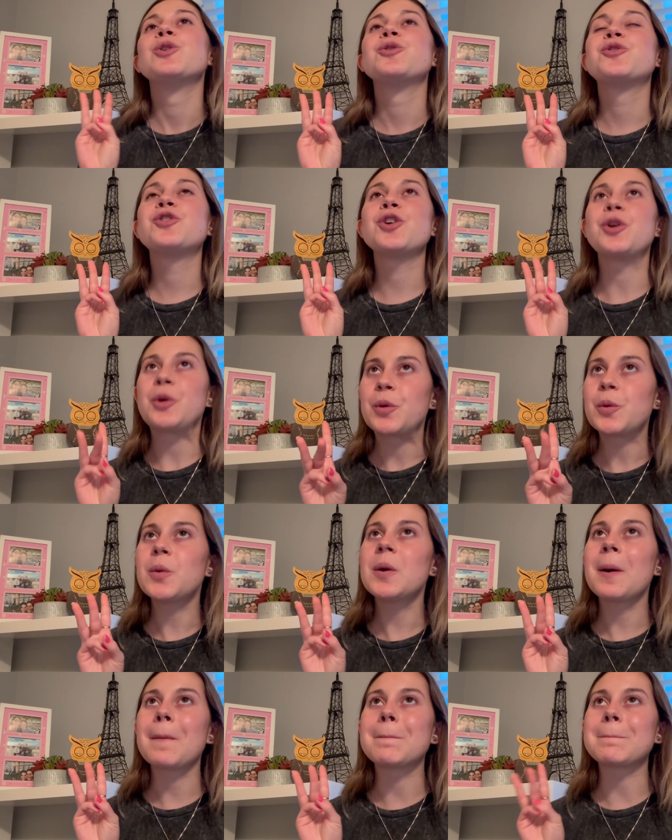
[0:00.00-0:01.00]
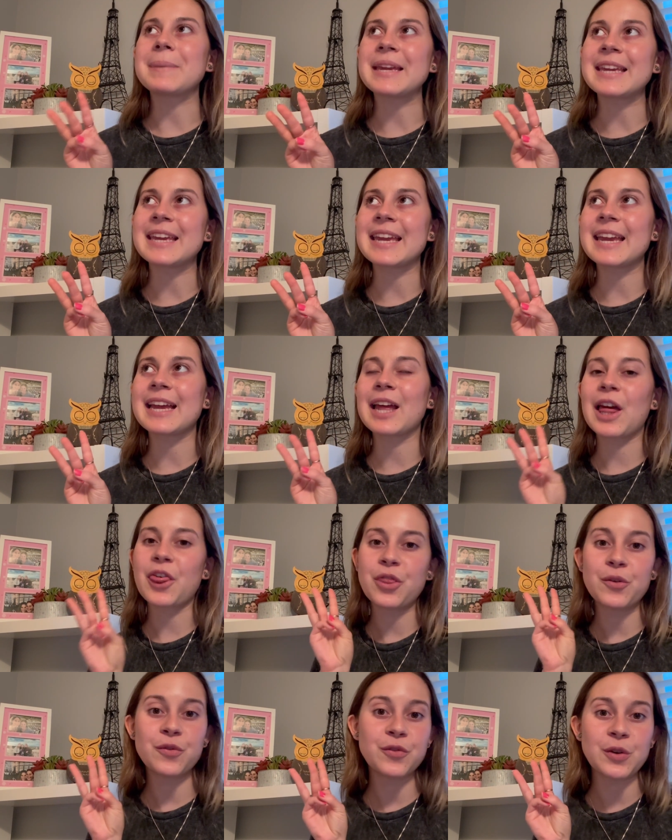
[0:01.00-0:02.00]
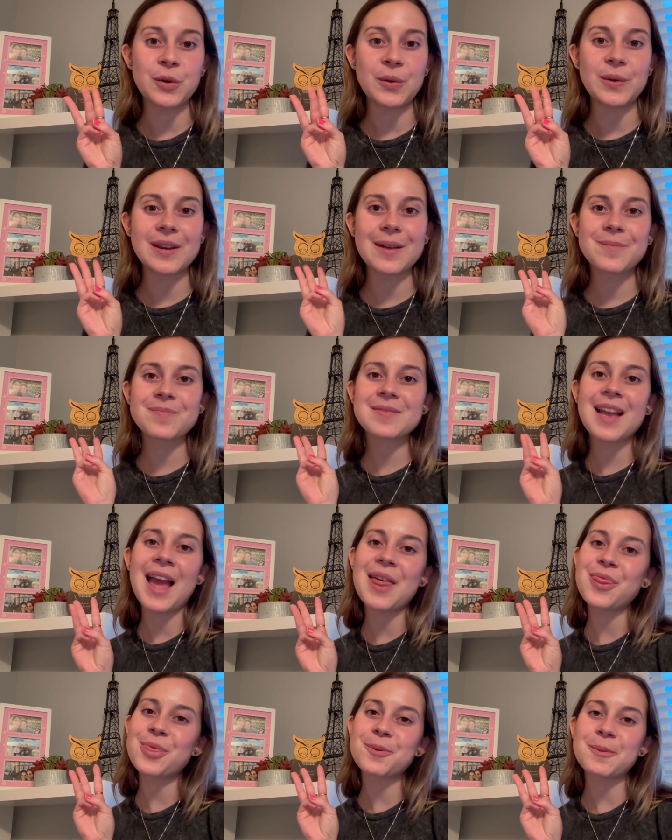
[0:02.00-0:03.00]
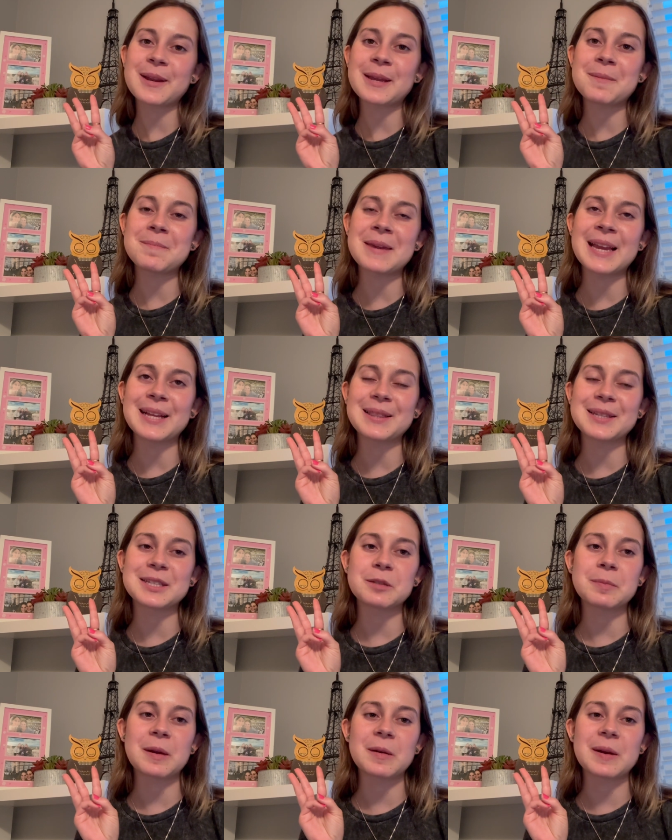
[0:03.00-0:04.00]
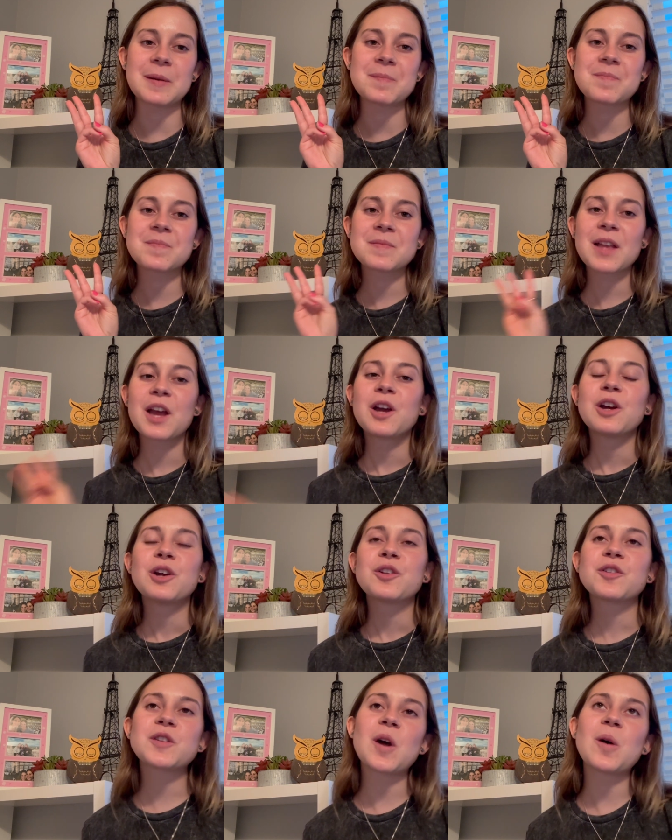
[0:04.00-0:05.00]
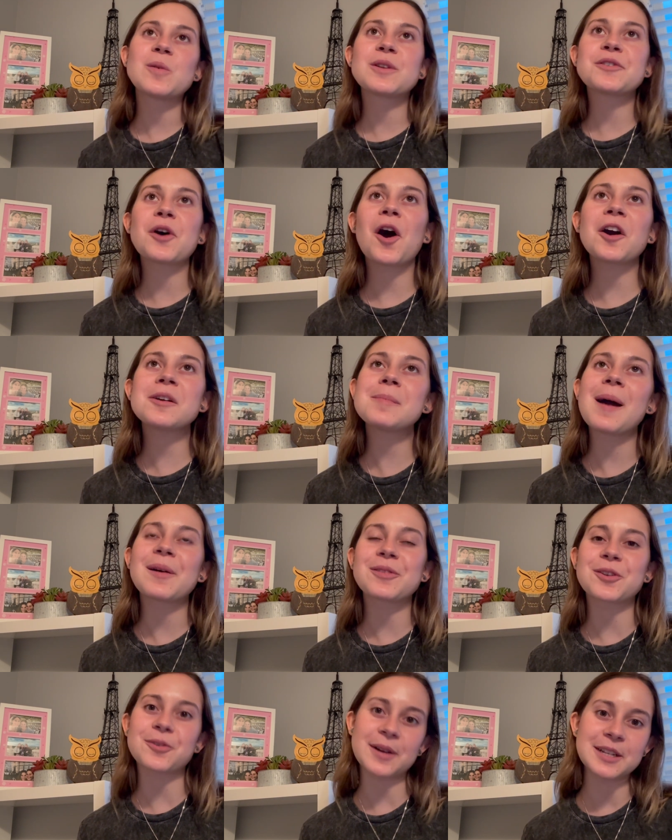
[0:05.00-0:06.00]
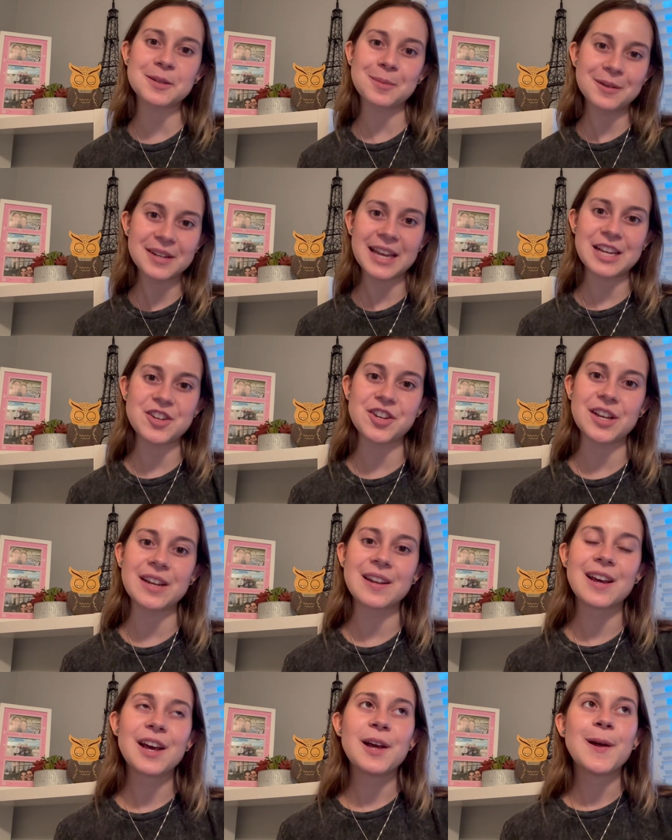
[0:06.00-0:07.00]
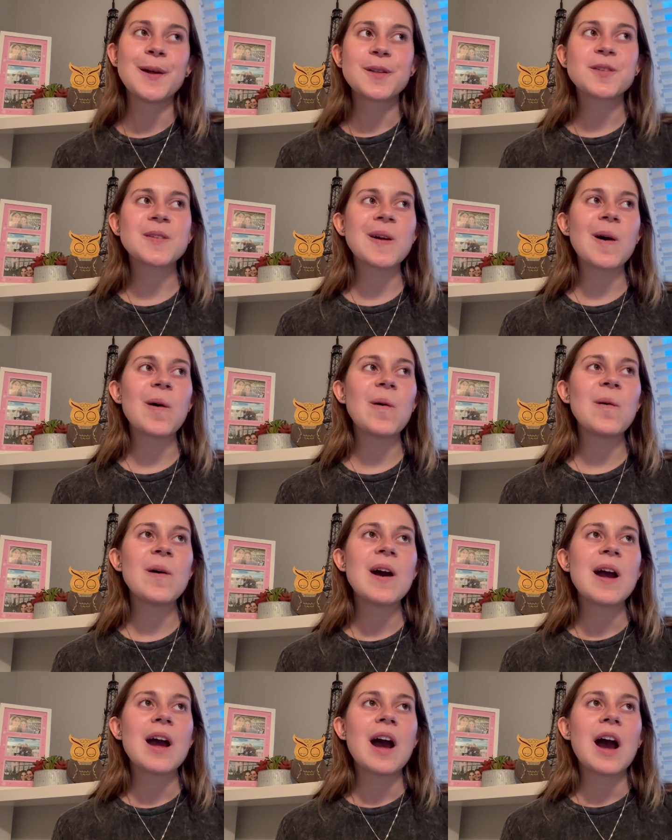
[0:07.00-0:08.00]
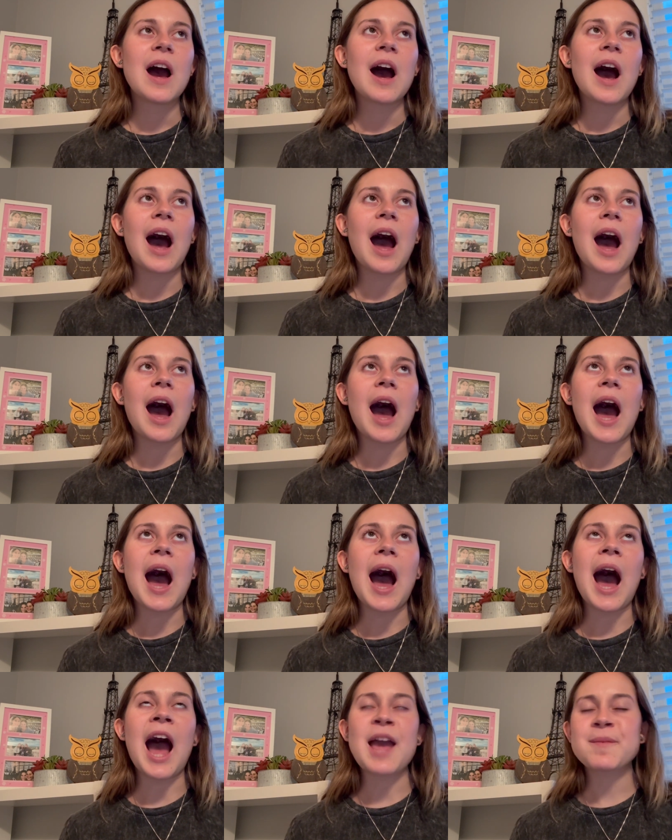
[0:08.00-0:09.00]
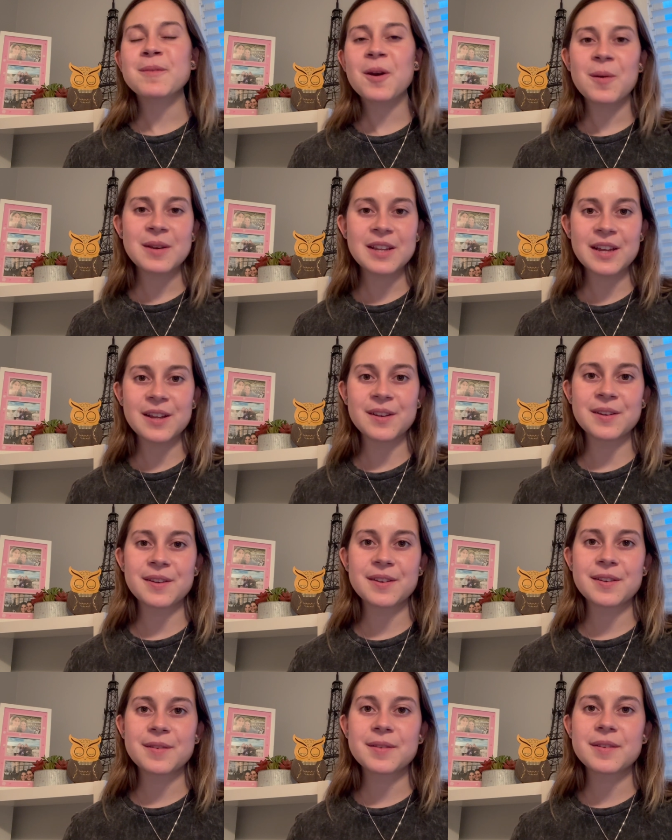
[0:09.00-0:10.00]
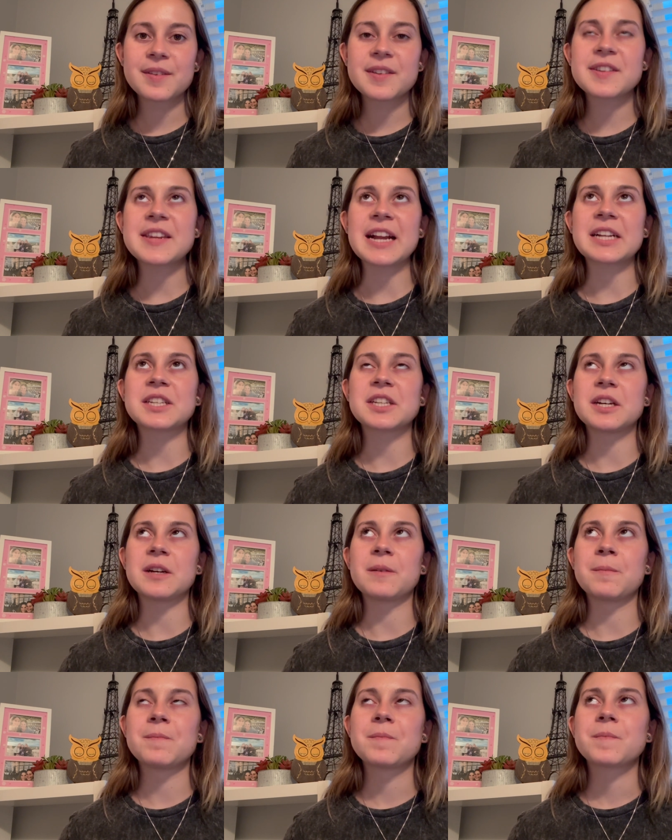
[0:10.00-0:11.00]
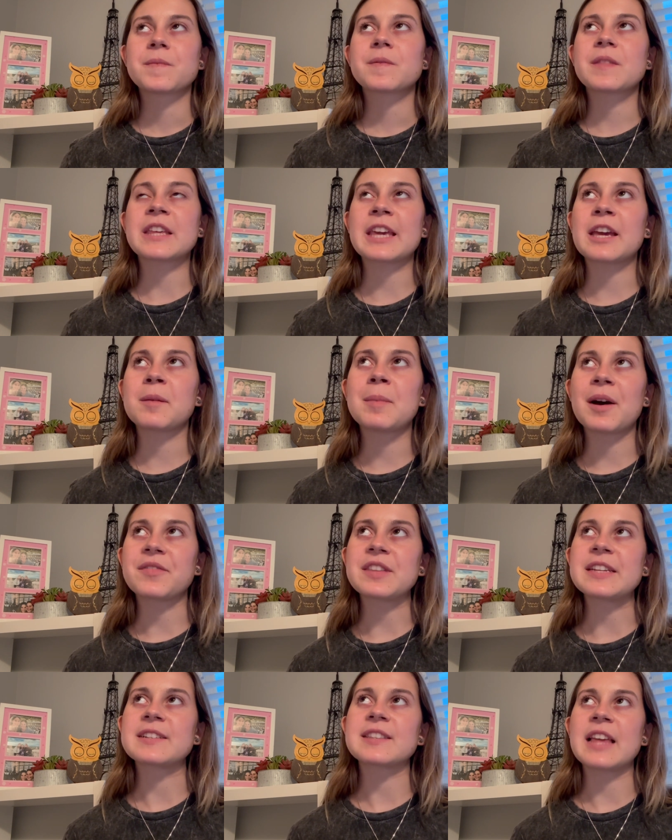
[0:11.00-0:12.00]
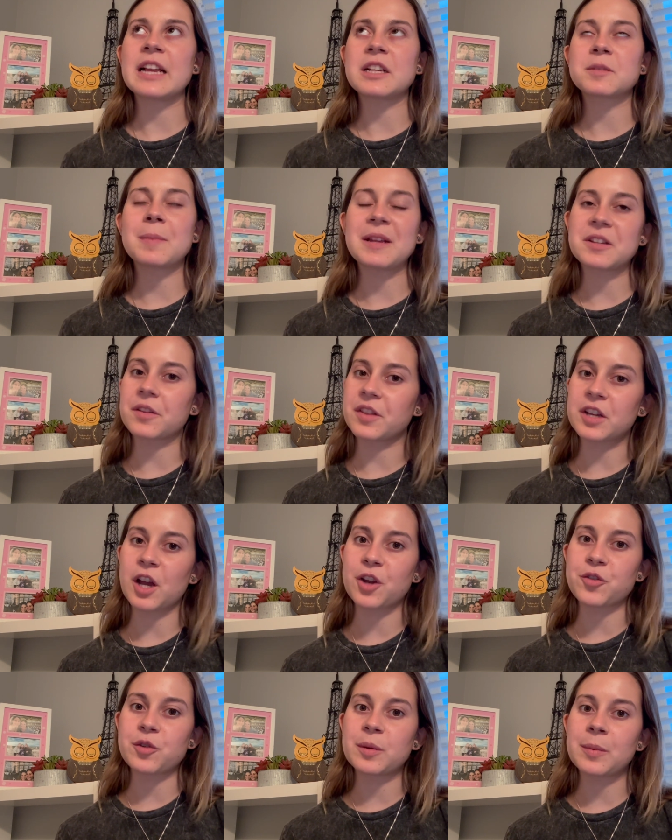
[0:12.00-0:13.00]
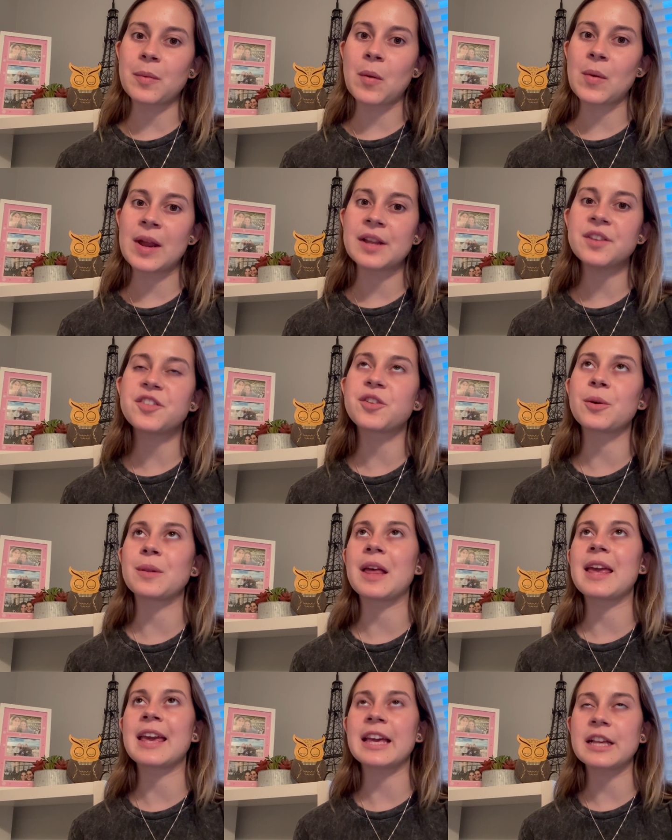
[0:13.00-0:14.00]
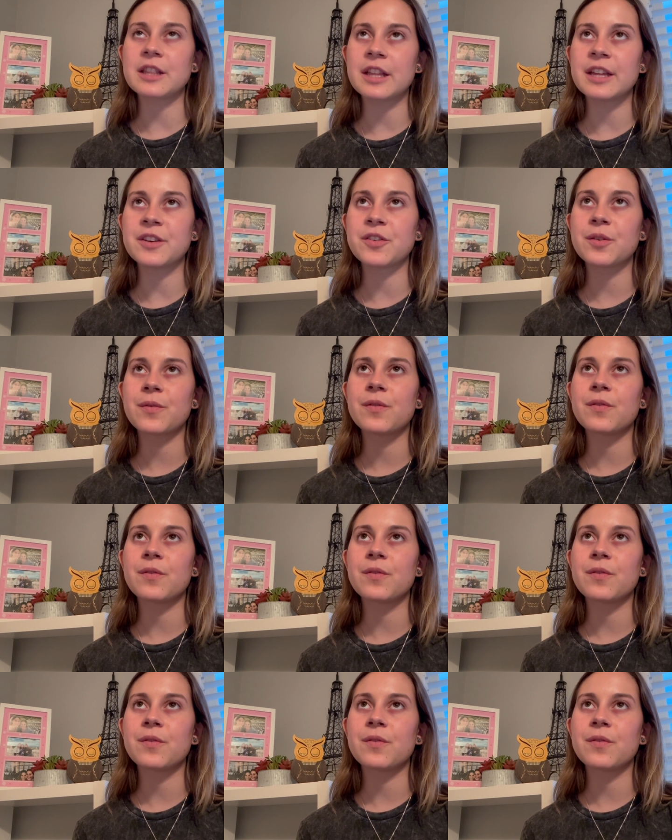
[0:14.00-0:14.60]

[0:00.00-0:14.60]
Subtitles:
two, being the food, and three, being the spirit. So to talk about the transportation, so I'm going to stick to thinking about these things based on the country we're in. So England